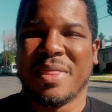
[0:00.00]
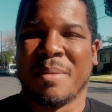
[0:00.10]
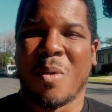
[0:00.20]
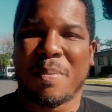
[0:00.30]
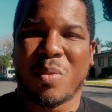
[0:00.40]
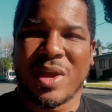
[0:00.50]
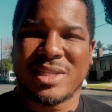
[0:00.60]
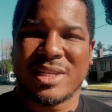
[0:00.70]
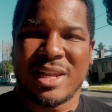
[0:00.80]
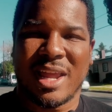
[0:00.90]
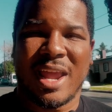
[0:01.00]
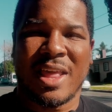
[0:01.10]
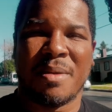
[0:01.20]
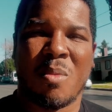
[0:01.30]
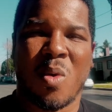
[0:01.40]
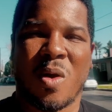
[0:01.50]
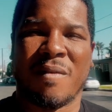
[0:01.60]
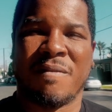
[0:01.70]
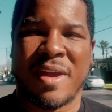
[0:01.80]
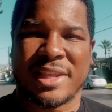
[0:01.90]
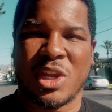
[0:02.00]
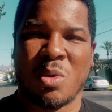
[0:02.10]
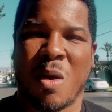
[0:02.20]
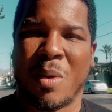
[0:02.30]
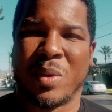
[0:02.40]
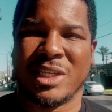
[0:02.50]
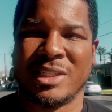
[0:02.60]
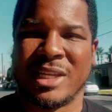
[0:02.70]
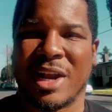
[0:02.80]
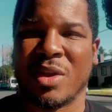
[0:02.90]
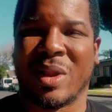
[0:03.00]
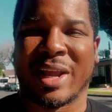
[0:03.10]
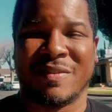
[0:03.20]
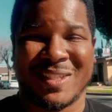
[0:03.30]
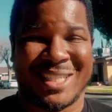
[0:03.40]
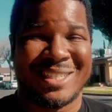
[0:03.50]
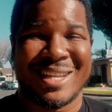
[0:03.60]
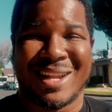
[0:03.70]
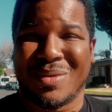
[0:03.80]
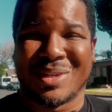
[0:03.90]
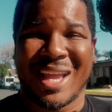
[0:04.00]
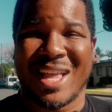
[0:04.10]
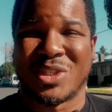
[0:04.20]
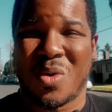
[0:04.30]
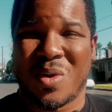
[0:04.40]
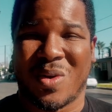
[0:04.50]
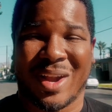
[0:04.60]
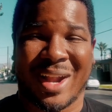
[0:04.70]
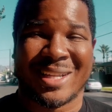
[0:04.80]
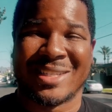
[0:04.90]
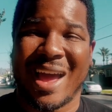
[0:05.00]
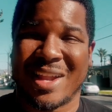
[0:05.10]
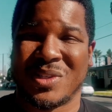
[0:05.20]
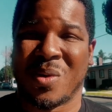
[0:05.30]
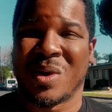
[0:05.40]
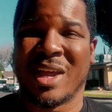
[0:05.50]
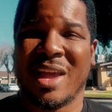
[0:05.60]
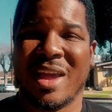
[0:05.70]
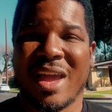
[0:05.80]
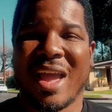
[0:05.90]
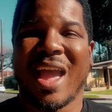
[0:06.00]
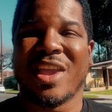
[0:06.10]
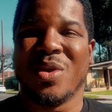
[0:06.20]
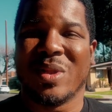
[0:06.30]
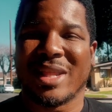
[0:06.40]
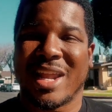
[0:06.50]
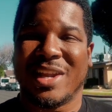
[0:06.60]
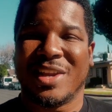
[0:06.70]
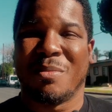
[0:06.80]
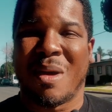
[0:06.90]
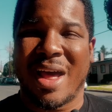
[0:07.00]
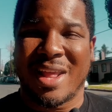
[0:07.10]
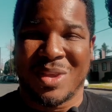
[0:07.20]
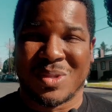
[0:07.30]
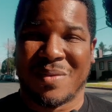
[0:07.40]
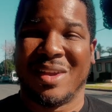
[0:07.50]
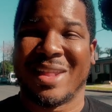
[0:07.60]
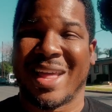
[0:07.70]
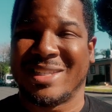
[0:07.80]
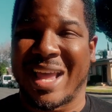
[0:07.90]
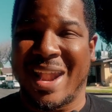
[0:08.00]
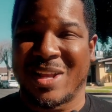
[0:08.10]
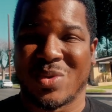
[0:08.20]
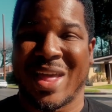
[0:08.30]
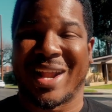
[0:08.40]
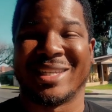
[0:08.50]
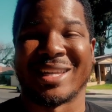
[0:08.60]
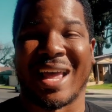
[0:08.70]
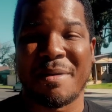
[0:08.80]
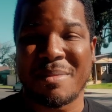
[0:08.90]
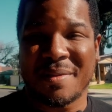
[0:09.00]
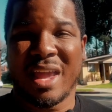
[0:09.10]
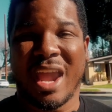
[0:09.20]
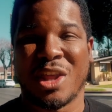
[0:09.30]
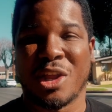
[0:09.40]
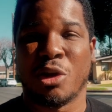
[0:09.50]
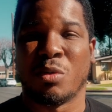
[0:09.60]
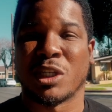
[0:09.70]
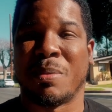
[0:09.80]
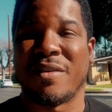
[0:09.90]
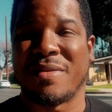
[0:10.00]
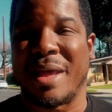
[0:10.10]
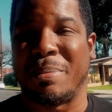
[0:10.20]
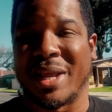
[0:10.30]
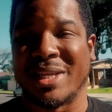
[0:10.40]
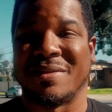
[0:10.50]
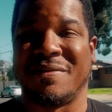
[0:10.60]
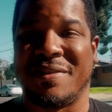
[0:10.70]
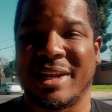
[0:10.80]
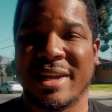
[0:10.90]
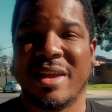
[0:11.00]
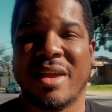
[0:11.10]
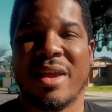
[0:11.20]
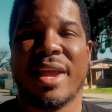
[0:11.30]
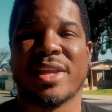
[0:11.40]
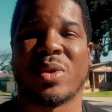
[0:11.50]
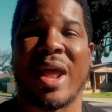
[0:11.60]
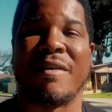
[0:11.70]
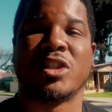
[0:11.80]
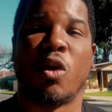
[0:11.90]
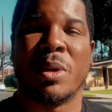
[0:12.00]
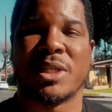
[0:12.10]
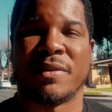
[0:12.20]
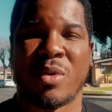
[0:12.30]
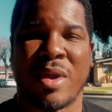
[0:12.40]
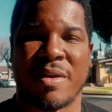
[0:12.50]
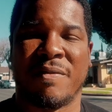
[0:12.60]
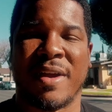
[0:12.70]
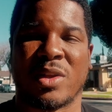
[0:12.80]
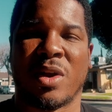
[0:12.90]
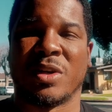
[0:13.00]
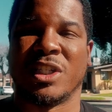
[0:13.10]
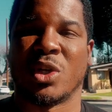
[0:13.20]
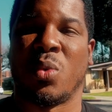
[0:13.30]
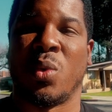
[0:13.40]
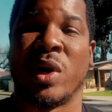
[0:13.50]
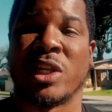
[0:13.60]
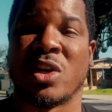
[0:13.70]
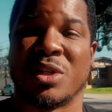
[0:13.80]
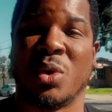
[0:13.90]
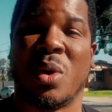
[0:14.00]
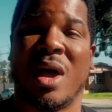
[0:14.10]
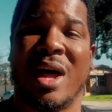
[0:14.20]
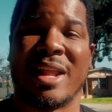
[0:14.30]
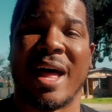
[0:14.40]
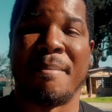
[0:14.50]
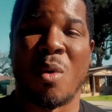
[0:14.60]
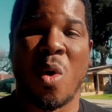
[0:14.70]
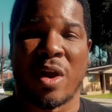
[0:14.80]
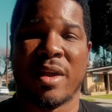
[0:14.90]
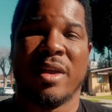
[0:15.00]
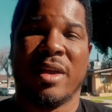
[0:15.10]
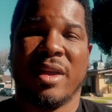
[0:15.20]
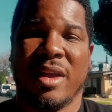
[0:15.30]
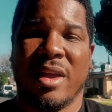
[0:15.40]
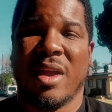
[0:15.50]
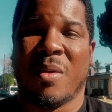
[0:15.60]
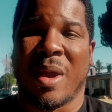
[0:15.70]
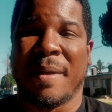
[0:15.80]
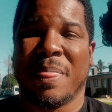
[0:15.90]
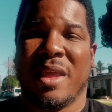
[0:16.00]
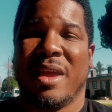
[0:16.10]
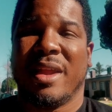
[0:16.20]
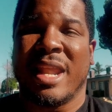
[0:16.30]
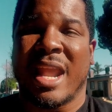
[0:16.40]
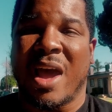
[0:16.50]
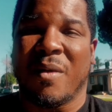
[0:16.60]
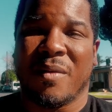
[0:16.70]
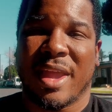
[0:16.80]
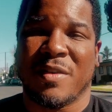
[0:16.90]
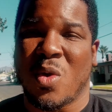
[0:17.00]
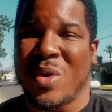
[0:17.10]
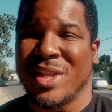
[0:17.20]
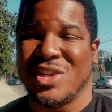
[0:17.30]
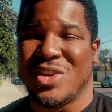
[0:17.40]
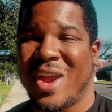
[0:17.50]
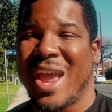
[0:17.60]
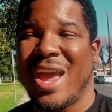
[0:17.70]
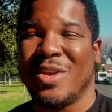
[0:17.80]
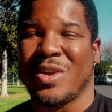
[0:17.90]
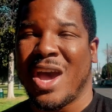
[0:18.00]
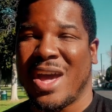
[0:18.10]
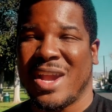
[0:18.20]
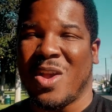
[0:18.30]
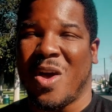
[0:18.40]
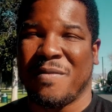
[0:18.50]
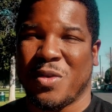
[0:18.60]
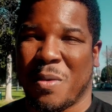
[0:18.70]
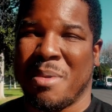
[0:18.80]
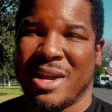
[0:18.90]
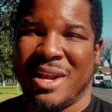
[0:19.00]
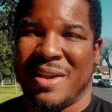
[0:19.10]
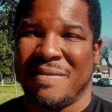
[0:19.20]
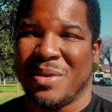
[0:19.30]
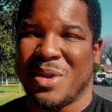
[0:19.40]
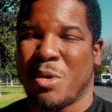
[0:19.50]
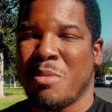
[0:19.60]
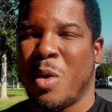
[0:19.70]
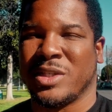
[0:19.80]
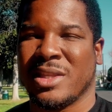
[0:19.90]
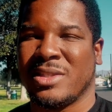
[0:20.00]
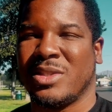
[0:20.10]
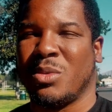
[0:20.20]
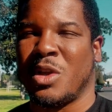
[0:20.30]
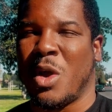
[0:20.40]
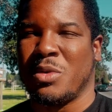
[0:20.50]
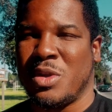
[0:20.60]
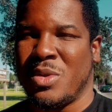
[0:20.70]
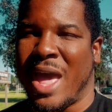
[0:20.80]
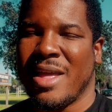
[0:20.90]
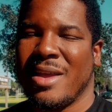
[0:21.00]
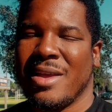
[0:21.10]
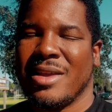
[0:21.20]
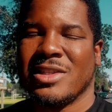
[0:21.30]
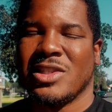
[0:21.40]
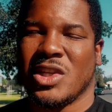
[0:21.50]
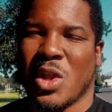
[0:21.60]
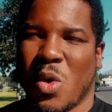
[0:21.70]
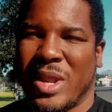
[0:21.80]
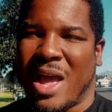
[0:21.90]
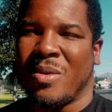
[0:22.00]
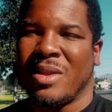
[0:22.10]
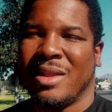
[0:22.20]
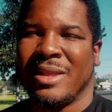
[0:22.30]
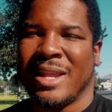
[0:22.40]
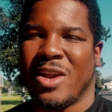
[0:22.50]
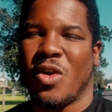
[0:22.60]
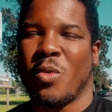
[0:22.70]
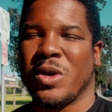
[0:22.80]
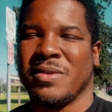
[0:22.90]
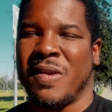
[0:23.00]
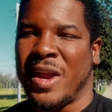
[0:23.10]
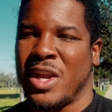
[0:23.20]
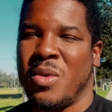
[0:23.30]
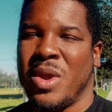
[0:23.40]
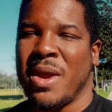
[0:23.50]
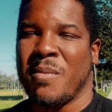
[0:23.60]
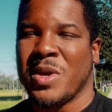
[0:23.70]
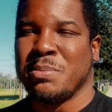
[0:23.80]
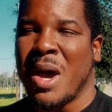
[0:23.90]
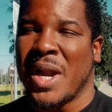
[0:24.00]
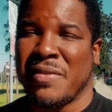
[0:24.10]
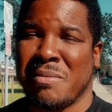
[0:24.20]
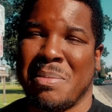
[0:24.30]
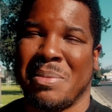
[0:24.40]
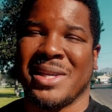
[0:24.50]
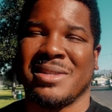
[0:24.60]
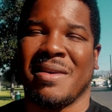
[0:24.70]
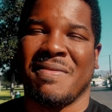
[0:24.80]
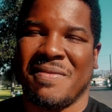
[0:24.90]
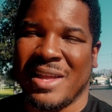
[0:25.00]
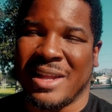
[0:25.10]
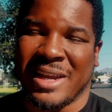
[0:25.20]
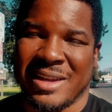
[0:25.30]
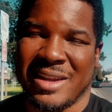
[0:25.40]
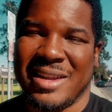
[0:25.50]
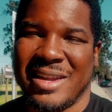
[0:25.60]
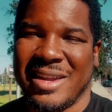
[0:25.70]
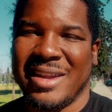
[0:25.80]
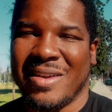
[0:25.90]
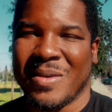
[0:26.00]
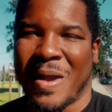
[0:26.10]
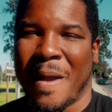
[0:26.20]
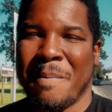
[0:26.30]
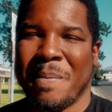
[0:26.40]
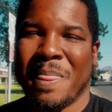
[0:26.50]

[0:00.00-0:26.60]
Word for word: The more present and the more affected you are by what she's telling you, like she's telling you a sad story or an exciting story, and you let that into your body and you start feeling that sadness or that excitement, and you respond from that place of feeling, it's going to have so much of a greater effect on her. She's going to want to talk to you a lot more, right? Now, if you're going into your head, you're cutting off your ability to feel your emotions. So don't do that. Slow down, let her words affect you, and respond from a place of feeling. Okay?